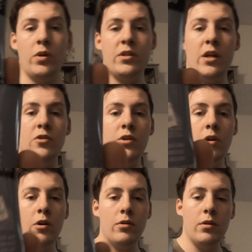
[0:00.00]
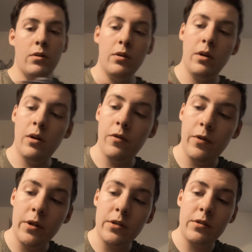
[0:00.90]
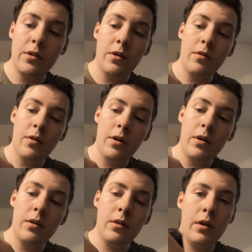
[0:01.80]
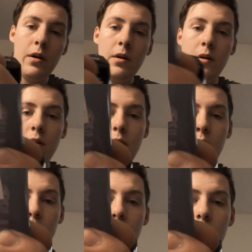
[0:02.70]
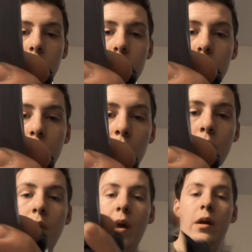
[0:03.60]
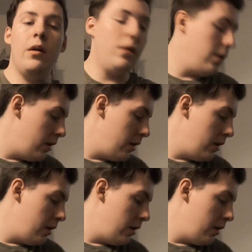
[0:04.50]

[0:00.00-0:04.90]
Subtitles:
is what it's actually called. I don't know if you guys can see it right there. Blue gray.